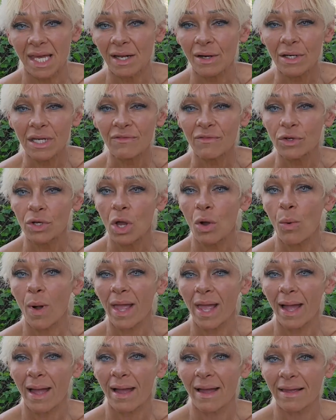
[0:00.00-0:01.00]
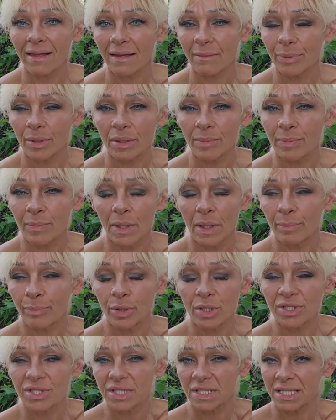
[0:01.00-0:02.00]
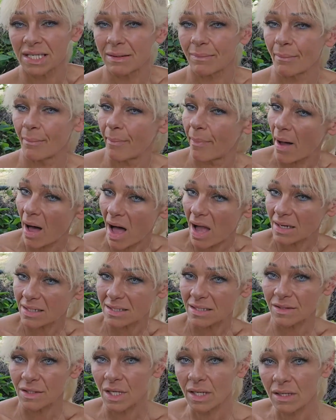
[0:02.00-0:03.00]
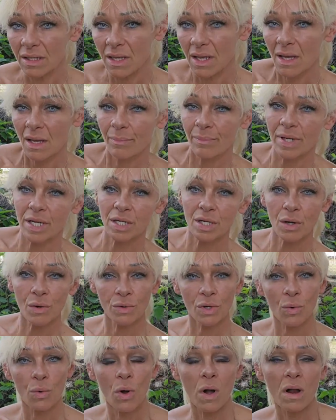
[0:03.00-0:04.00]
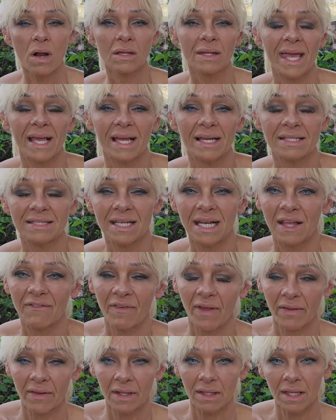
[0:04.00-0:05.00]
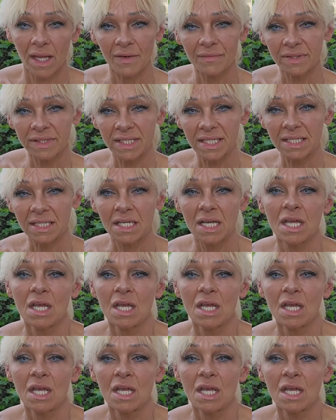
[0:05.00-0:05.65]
don't even know why I personally bought the Pinot Noir. Like I said, I fell in love with it.